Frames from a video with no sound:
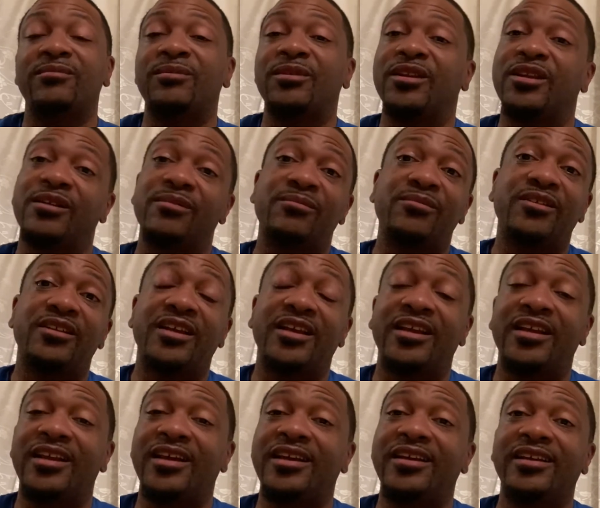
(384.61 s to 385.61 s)
And I'm glad
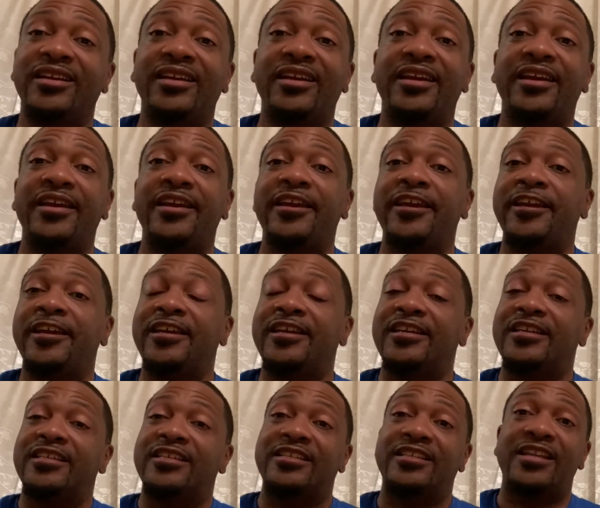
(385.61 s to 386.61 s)
I
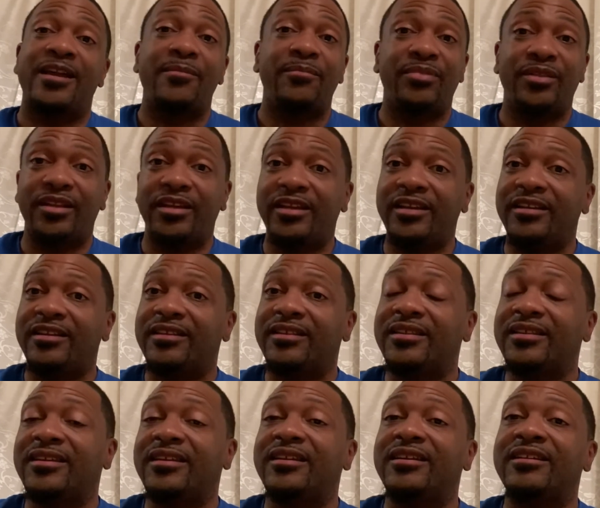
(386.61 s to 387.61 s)
stopped playing the
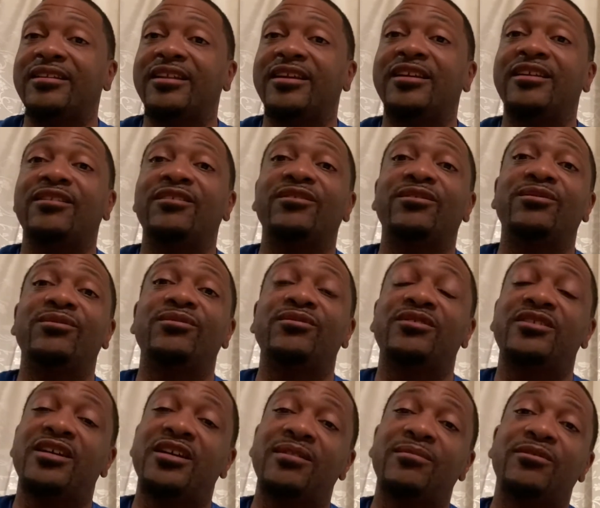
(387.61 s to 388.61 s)
thing like a long
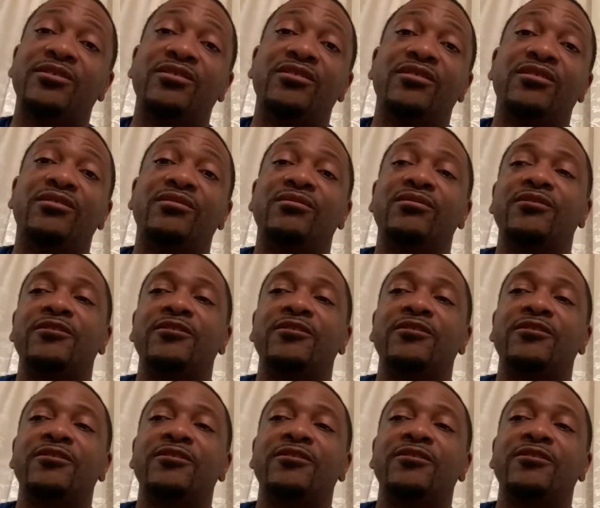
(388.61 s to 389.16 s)
time ago.